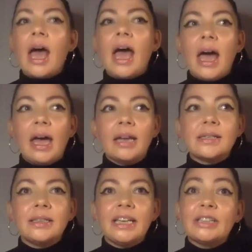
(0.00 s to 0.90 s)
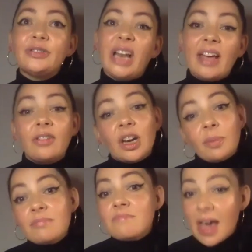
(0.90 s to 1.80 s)
and you know life got a
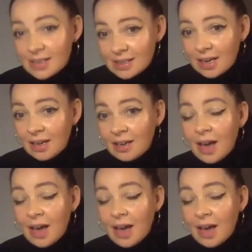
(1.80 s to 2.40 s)
bit messy